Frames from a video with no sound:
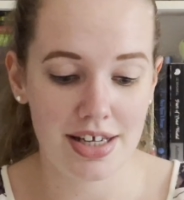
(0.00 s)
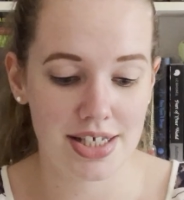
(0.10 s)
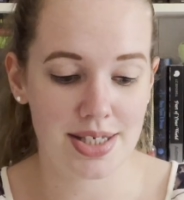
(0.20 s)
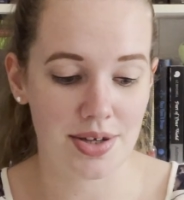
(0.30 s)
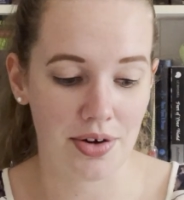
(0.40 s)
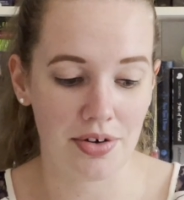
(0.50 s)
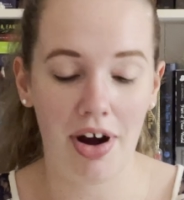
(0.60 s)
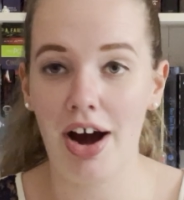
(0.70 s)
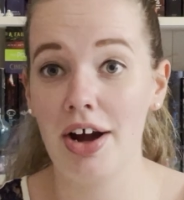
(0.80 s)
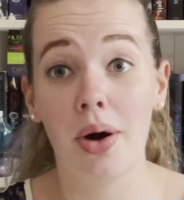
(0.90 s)
so
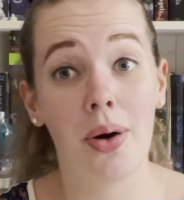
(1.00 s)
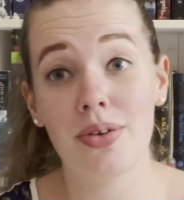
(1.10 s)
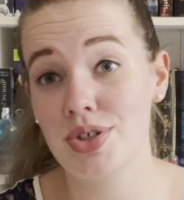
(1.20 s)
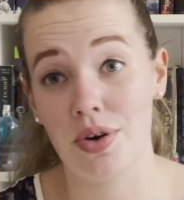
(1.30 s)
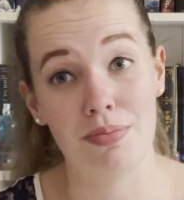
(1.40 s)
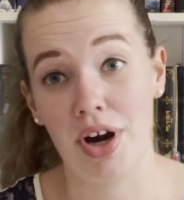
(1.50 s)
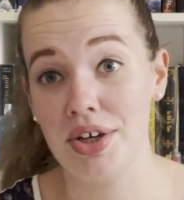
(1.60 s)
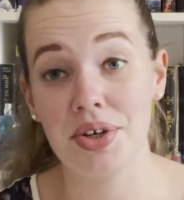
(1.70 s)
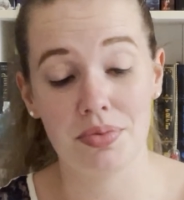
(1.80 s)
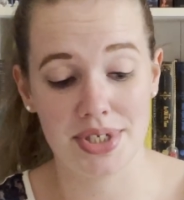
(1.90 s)
I don't
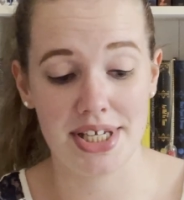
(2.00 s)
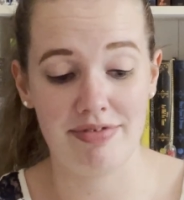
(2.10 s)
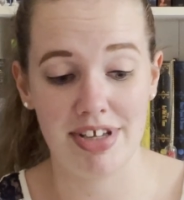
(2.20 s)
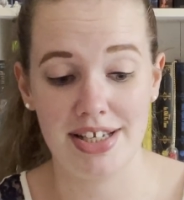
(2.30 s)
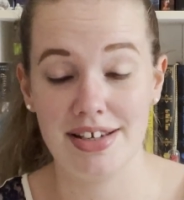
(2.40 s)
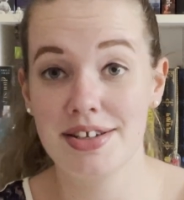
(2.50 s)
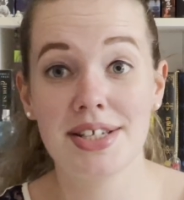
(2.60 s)
mind receiving